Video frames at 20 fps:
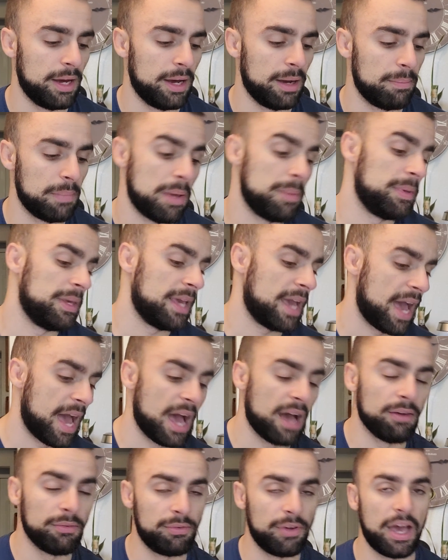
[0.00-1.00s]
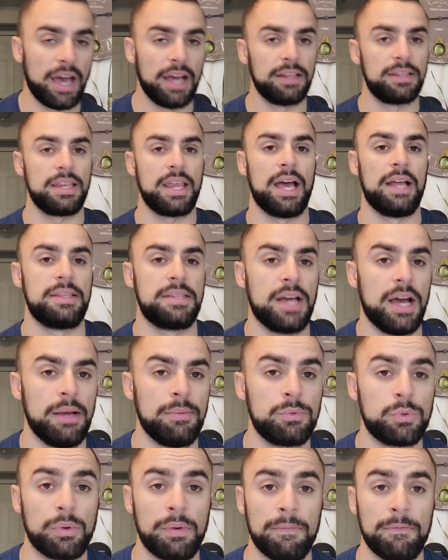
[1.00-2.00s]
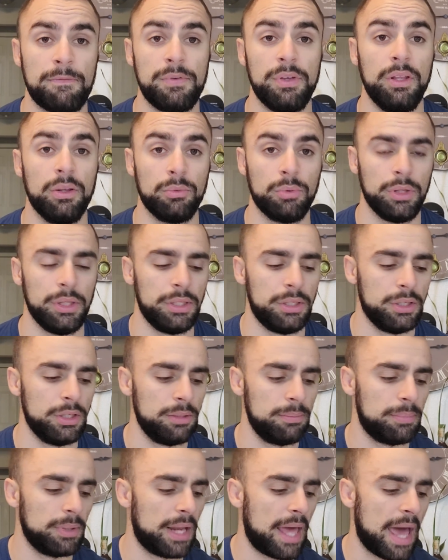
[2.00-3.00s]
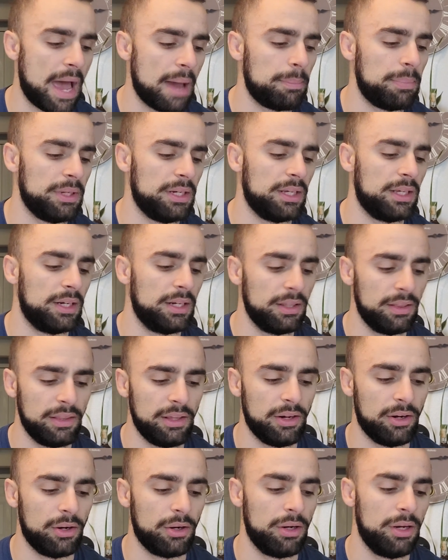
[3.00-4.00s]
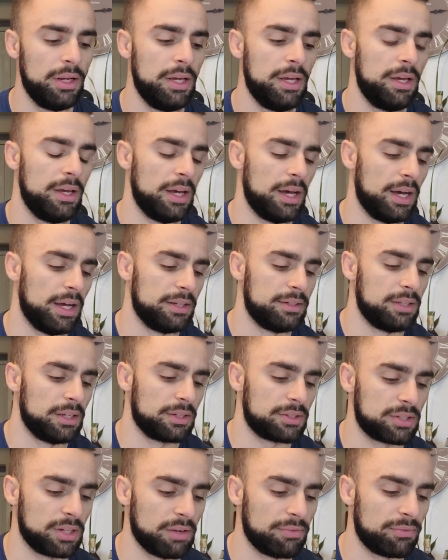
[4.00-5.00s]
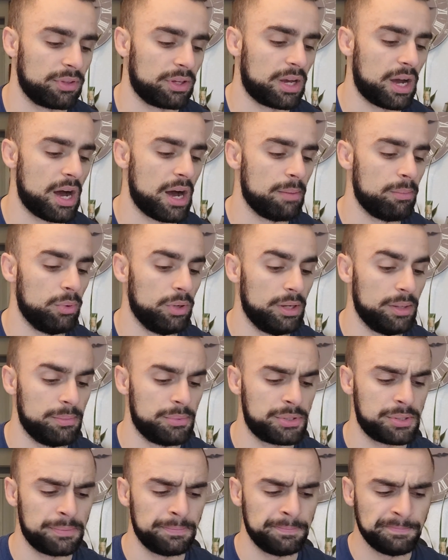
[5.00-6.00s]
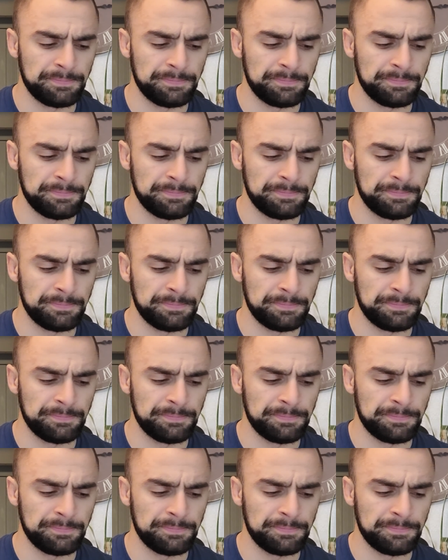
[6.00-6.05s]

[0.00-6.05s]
maybe have at times when I'm feeling really good, but happy to get in there, dust off the cobwebs.